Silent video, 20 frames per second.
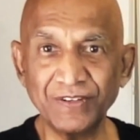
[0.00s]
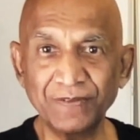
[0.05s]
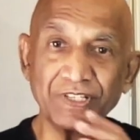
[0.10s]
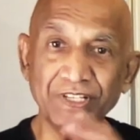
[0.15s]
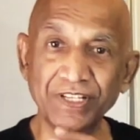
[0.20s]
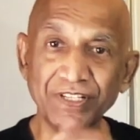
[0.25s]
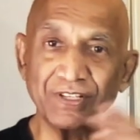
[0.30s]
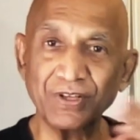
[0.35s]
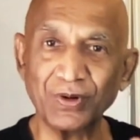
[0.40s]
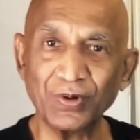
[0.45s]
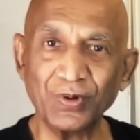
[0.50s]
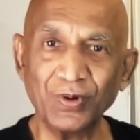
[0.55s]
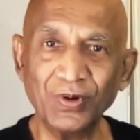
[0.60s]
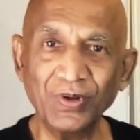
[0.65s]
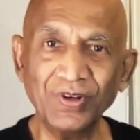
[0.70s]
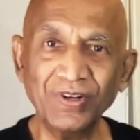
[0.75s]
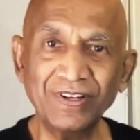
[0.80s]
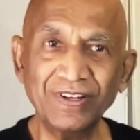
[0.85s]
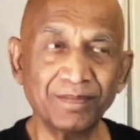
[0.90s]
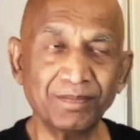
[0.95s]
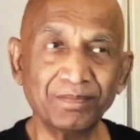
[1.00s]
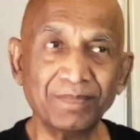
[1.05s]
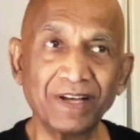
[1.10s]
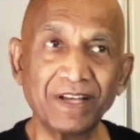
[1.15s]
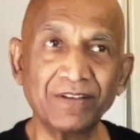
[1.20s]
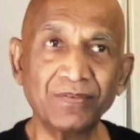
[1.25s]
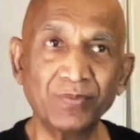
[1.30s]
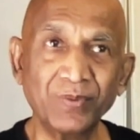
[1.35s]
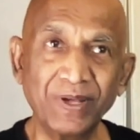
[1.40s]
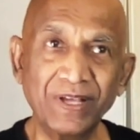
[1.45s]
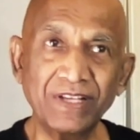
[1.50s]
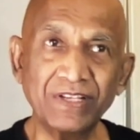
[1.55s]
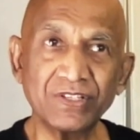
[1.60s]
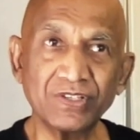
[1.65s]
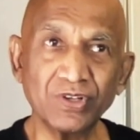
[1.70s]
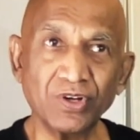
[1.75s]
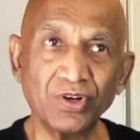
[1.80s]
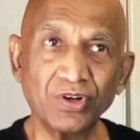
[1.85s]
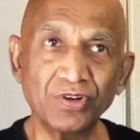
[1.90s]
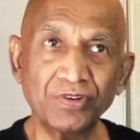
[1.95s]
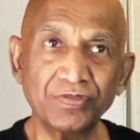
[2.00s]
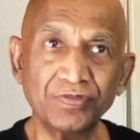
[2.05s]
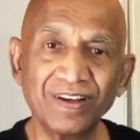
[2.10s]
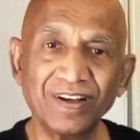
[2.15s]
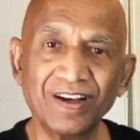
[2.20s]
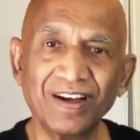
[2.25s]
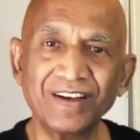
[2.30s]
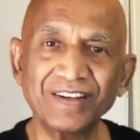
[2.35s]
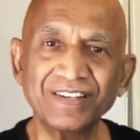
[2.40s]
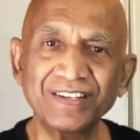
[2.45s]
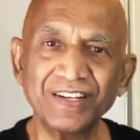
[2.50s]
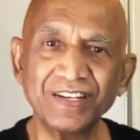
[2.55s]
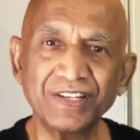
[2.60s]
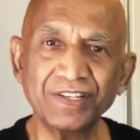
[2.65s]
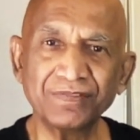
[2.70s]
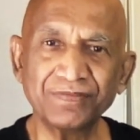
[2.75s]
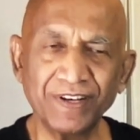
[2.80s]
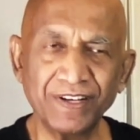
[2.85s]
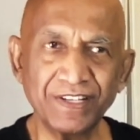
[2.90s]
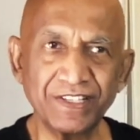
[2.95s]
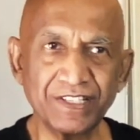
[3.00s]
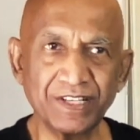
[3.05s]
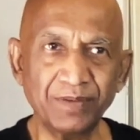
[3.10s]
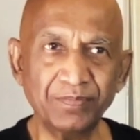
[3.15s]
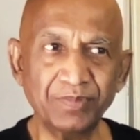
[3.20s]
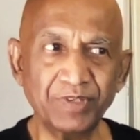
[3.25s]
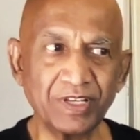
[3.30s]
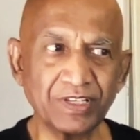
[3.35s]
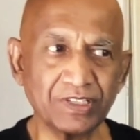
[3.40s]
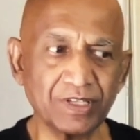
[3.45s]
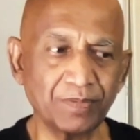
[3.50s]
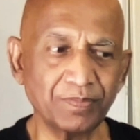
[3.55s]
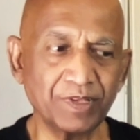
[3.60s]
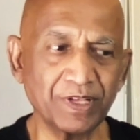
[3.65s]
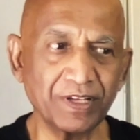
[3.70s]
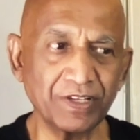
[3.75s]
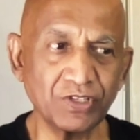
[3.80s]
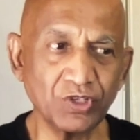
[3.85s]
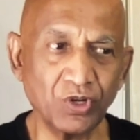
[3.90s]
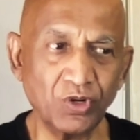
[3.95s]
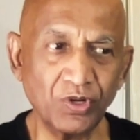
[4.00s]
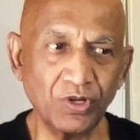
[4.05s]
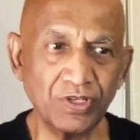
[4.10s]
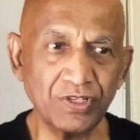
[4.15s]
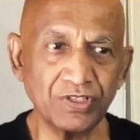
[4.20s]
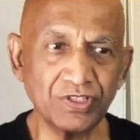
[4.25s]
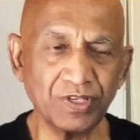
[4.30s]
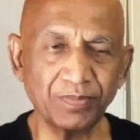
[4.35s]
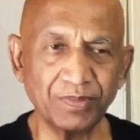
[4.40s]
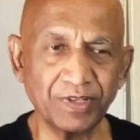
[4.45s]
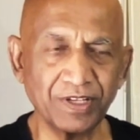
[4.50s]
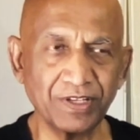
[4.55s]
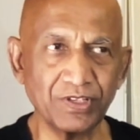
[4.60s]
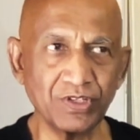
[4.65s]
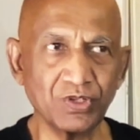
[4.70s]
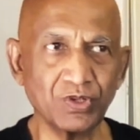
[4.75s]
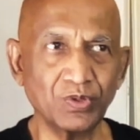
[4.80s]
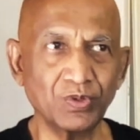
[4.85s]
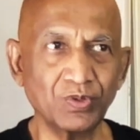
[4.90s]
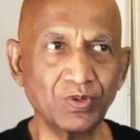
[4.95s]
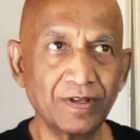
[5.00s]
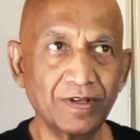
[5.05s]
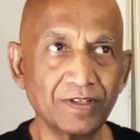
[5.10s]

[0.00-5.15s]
These are all my ways of identifying something. Something is hot, something is cold.